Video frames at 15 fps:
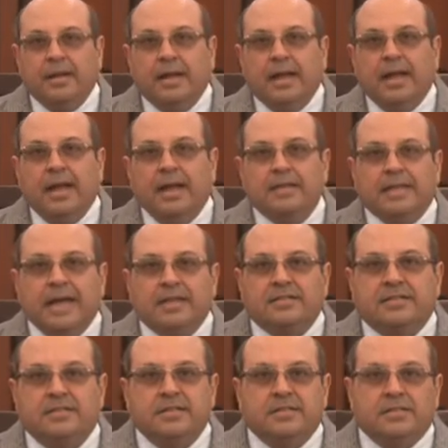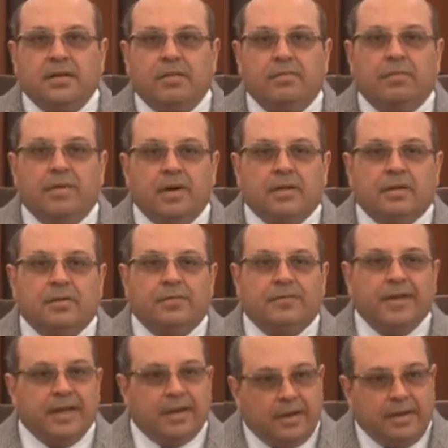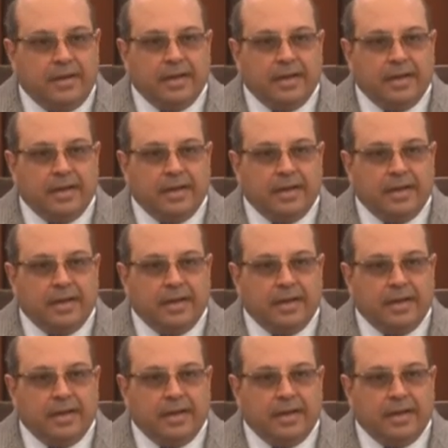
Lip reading: and that system worked fairly